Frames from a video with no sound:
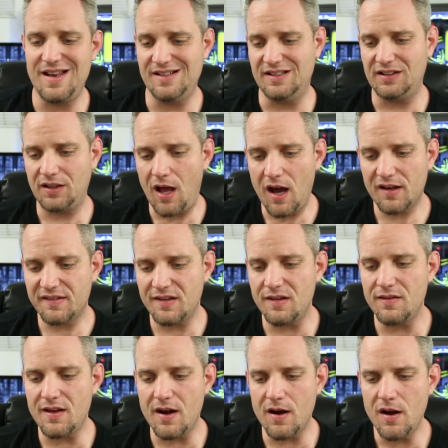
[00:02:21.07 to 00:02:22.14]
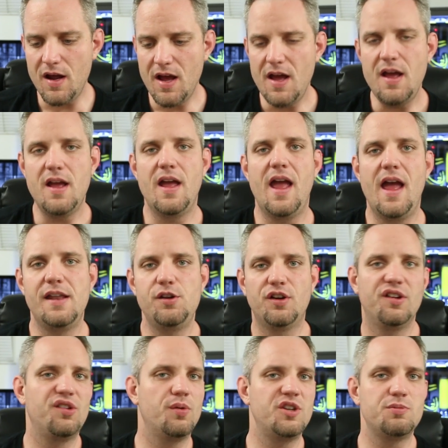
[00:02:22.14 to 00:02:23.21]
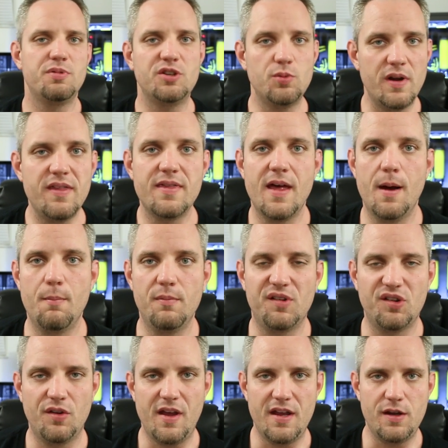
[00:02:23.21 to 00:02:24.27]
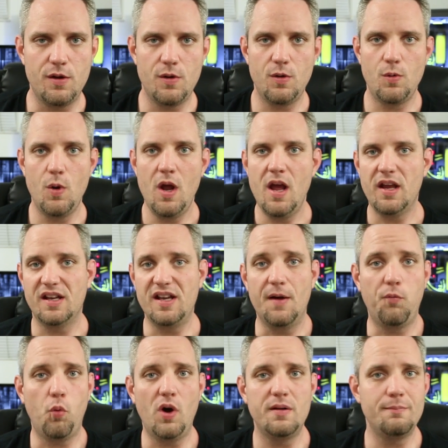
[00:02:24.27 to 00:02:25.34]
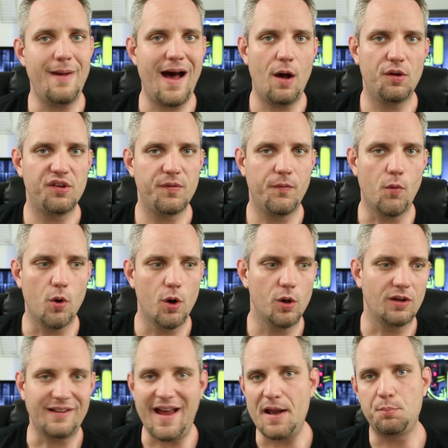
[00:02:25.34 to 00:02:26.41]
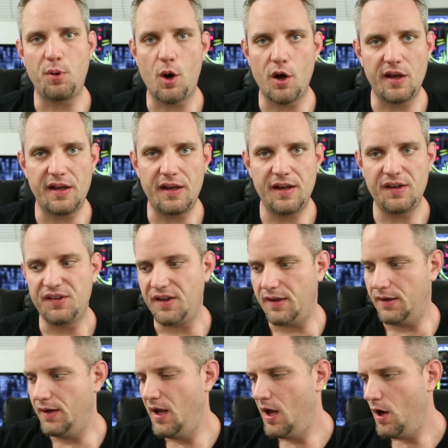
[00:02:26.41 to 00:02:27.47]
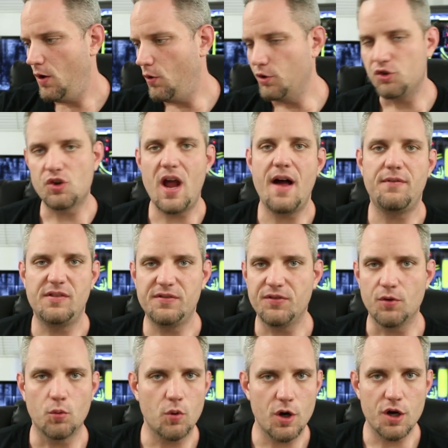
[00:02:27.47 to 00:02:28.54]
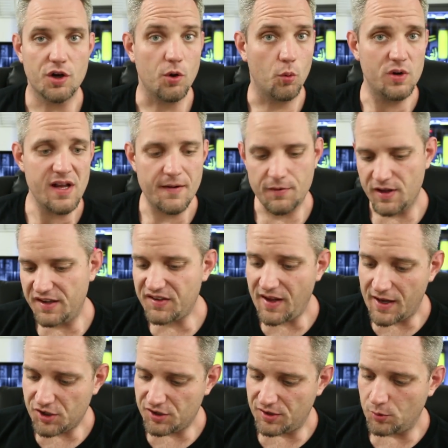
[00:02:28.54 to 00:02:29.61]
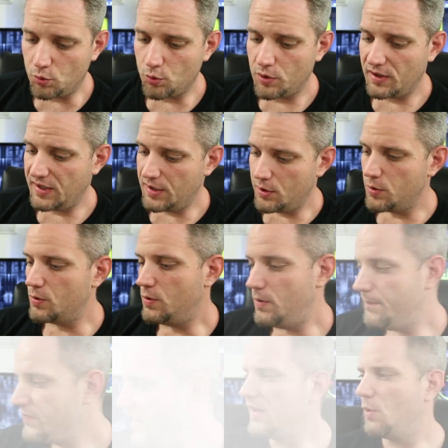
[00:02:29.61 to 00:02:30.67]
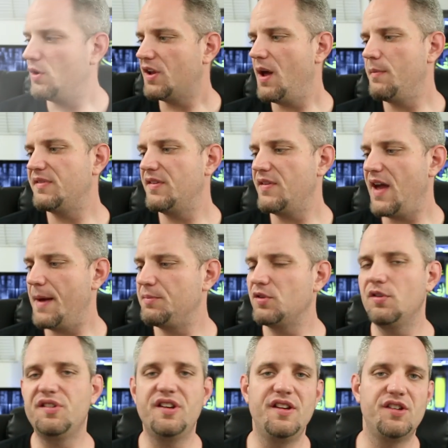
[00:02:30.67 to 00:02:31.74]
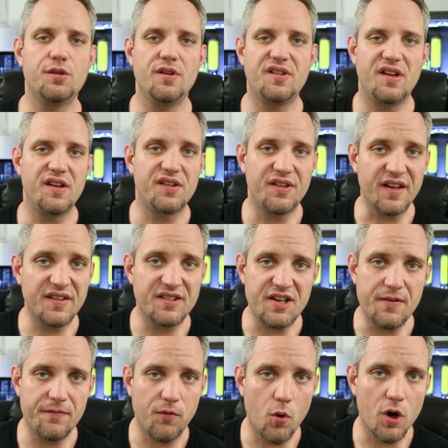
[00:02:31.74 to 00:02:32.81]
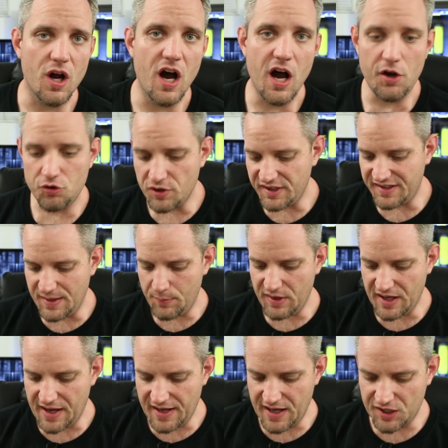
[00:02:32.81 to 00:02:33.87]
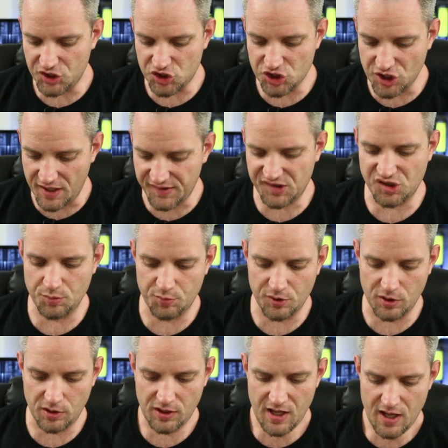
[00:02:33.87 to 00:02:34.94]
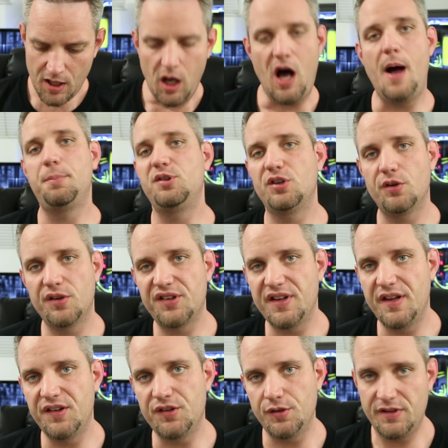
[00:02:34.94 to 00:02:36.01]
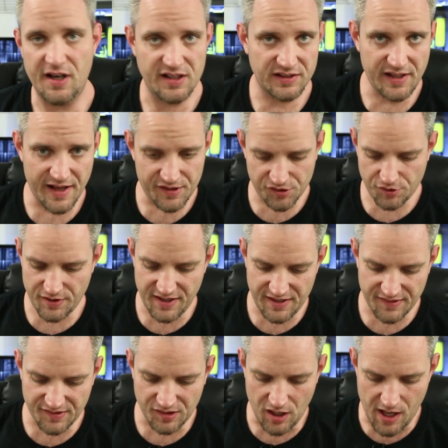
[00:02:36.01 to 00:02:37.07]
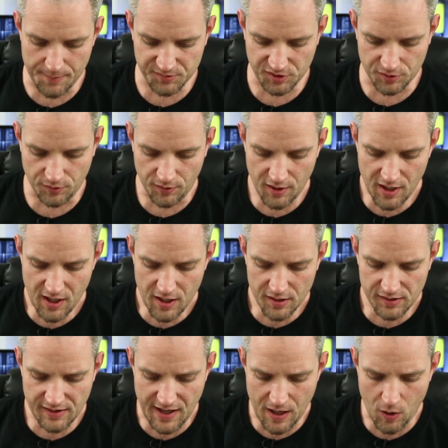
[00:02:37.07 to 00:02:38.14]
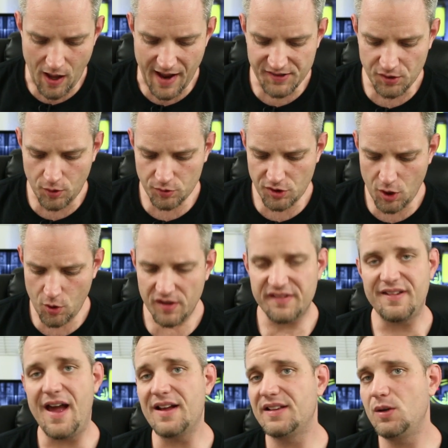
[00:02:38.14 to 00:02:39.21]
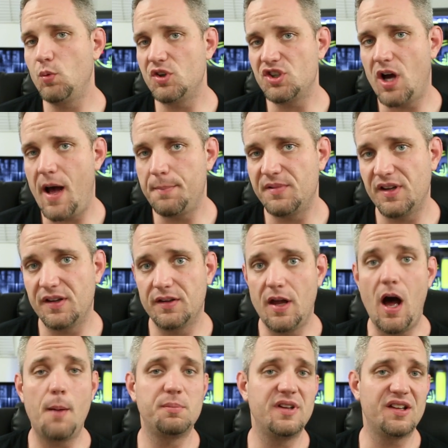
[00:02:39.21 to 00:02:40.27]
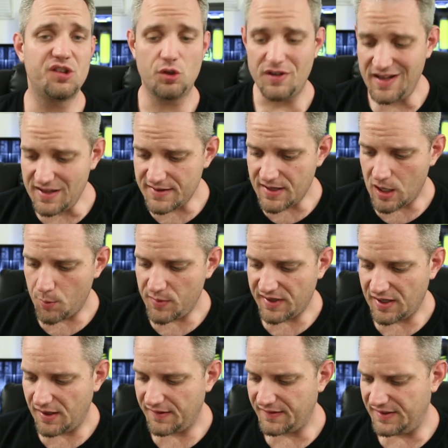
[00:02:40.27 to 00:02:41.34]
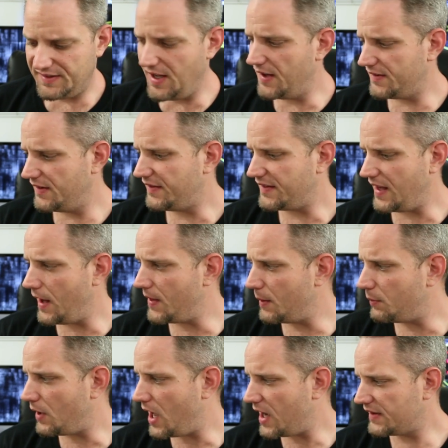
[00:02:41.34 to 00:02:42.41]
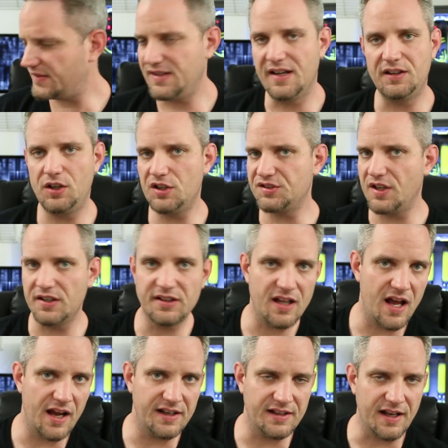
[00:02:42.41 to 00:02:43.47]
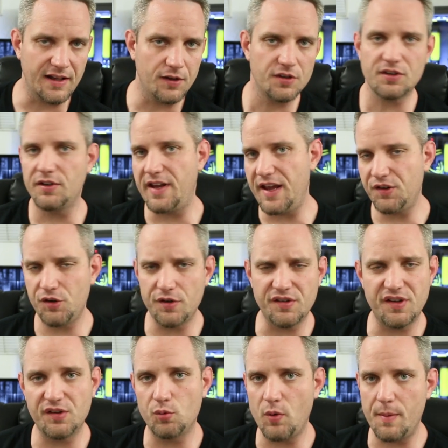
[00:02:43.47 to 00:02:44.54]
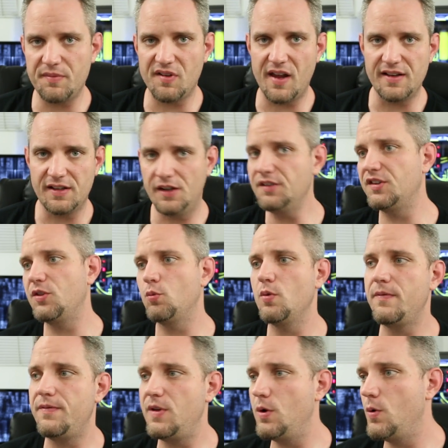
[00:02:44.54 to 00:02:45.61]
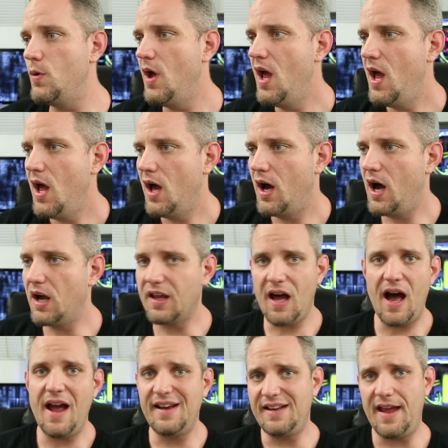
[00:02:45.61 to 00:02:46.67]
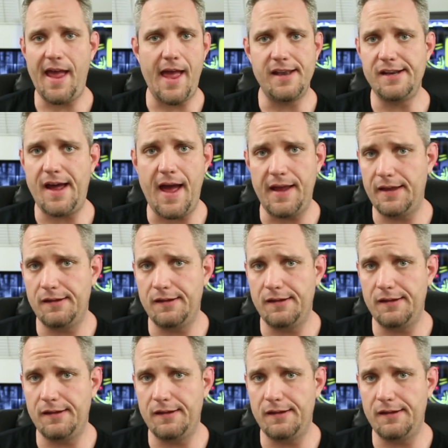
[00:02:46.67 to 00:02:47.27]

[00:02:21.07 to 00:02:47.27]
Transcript: and it locks in there. And you can switch between them so that you can have one mouse for LAN parties and or travel for work or whatever. That's actually really cool. Now, when it comes to the optical sensor, it's a sixty-four hundred D P I adjustable optical sensor. Not a laser, it is an optical. Now, I don't know exactly which opti optics are in there because it doesn't say on the box, and I looked online, and I looked on ASUS's website, and I looked at the review uh, guide, and